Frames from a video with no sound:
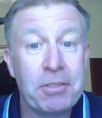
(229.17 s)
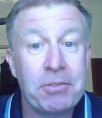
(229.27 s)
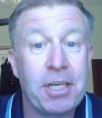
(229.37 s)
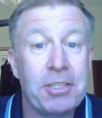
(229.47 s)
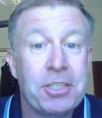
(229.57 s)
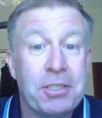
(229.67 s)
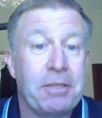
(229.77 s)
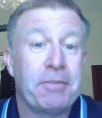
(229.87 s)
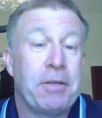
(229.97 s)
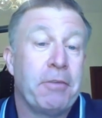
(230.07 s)
with
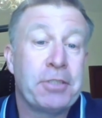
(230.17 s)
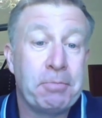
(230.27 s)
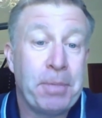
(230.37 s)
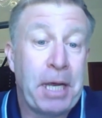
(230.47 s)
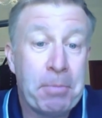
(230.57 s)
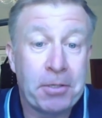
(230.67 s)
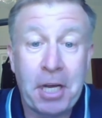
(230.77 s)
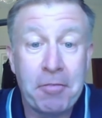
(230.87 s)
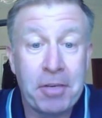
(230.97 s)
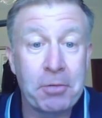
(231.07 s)
obviously people who
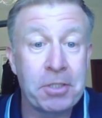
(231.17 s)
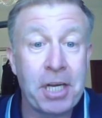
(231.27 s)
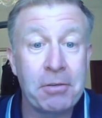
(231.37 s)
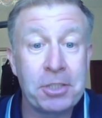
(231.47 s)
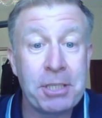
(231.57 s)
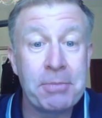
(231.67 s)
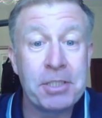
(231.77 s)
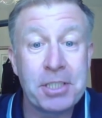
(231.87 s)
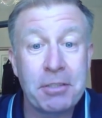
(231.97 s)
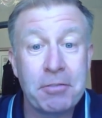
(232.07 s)
know Villa will know Jim
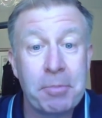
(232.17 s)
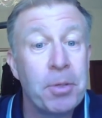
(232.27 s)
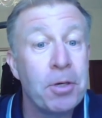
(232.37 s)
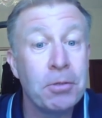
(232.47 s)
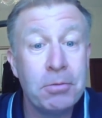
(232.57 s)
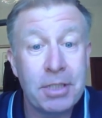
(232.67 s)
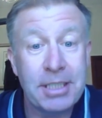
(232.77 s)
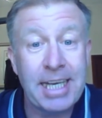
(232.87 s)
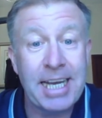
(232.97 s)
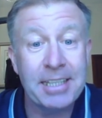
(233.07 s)
and Sylvie
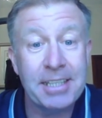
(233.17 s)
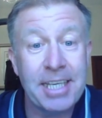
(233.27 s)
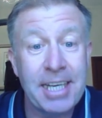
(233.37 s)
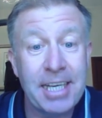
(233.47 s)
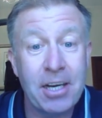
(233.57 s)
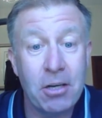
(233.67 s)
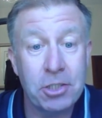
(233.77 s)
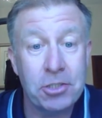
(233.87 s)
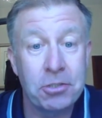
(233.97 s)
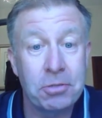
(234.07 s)
Paul. They had their
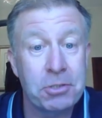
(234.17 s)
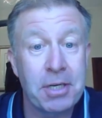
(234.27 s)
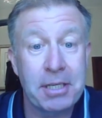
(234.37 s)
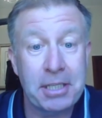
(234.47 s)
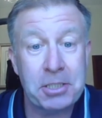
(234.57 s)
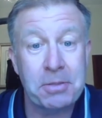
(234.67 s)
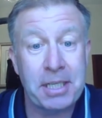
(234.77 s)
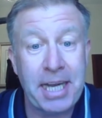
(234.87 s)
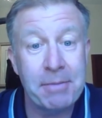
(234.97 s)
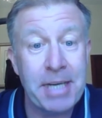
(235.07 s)
hostel, so I
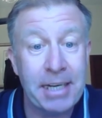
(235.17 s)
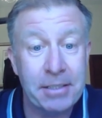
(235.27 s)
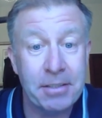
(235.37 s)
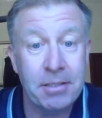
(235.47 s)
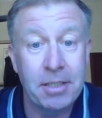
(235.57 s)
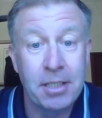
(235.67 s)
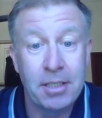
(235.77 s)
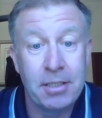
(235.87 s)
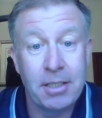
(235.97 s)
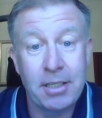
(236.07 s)
came down in the
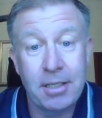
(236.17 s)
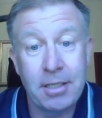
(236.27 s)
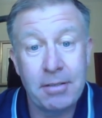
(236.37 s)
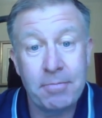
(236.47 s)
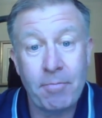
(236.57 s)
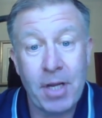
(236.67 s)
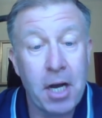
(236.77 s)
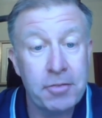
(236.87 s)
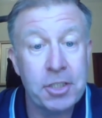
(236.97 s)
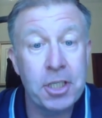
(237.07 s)

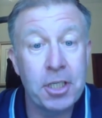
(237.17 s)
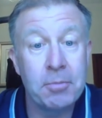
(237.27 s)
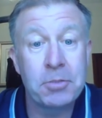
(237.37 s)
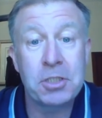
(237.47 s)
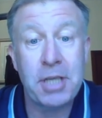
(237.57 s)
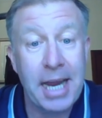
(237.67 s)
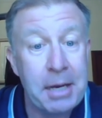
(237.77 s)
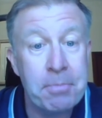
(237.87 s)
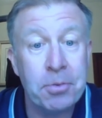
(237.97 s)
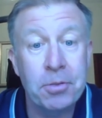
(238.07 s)
half terms,
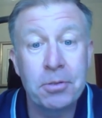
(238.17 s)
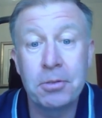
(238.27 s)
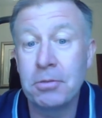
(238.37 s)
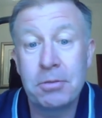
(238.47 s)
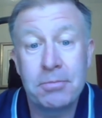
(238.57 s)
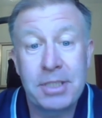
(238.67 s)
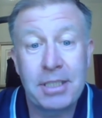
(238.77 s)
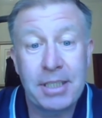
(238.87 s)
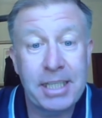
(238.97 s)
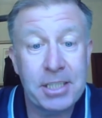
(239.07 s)
April,
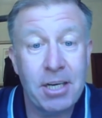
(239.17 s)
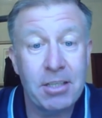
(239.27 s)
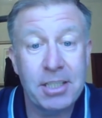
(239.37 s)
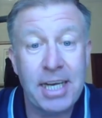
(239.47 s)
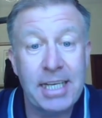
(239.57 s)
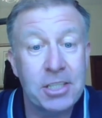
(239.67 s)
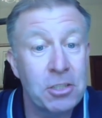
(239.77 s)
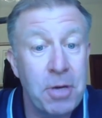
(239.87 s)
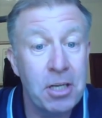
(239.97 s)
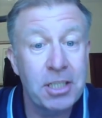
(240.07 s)
Easter holidays,
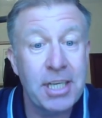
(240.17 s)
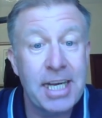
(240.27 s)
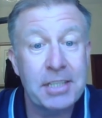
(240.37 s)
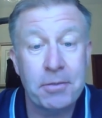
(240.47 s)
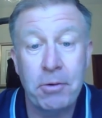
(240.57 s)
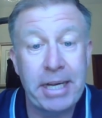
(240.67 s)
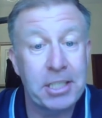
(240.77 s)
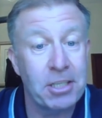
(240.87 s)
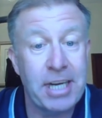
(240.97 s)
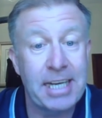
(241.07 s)
summer holidays for
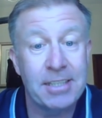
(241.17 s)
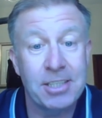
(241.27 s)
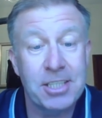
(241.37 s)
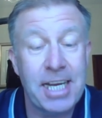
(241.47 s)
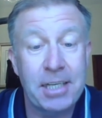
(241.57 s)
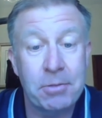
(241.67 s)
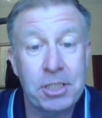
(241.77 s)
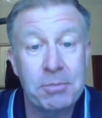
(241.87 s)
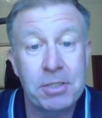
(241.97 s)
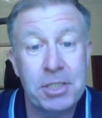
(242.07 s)
weeks on end, and stayed
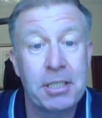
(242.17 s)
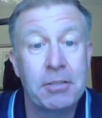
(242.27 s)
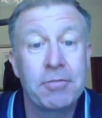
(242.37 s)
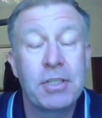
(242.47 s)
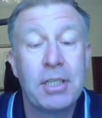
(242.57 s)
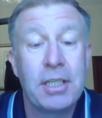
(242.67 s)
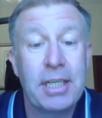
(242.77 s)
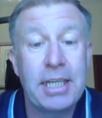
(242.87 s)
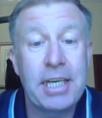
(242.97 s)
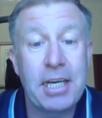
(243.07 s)
with Jim and Sylv
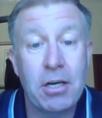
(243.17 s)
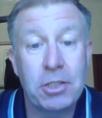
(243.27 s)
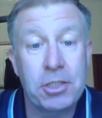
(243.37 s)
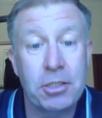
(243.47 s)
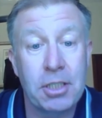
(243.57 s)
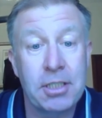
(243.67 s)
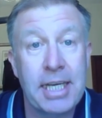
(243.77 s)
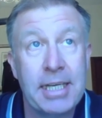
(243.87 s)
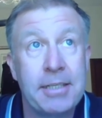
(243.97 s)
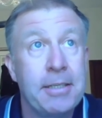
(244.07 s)
in their hostel.
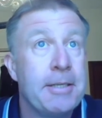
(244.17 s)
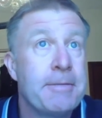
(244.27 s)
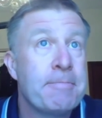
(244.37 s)
And then